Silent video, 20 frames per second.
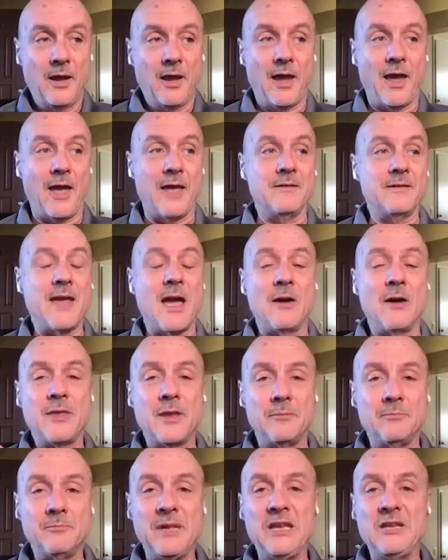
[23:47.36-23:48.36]
And now
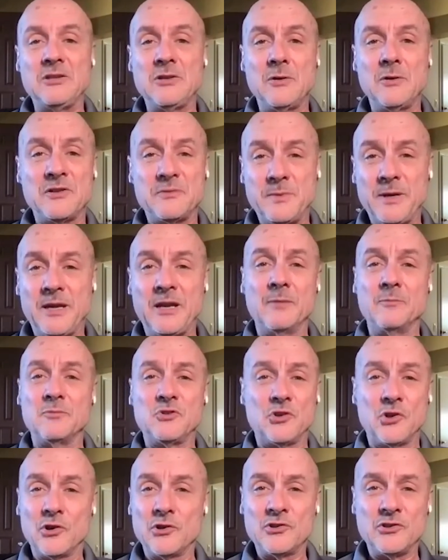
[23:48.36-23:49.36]
that Me Too has become
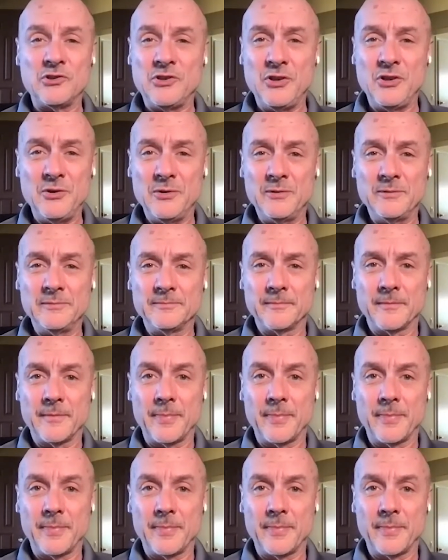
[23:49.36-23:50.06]
church too,